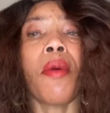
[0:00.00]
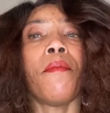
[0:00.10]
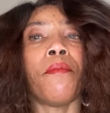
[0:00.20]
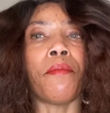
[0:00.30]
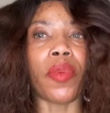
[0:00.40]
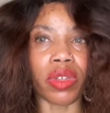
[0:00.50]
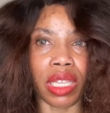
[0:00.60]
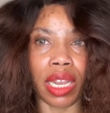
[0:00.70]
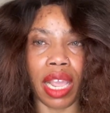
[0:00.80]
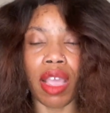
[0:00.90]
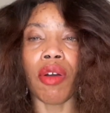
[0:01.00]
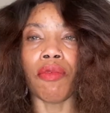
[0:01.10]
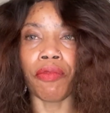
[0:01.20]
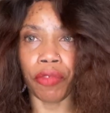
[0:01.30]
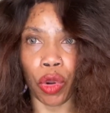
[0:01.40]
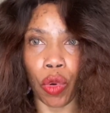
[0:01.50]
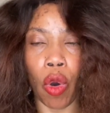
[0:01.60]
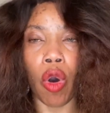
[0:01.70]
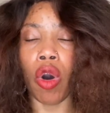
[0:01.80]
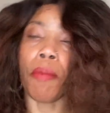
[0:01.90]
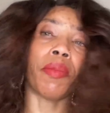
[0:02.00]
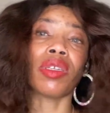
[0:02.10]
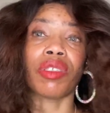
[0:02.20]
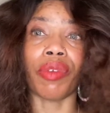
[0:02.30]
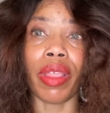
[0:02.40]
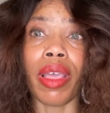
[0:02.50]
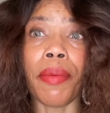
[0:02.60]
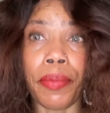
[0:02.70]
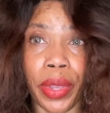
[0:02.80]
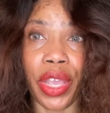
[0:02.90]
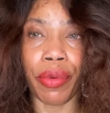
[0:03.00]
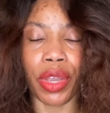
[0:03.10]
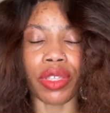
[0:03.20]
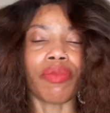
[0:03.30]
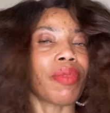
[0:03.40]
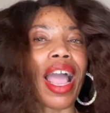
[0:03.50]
monthly flow or monthly period.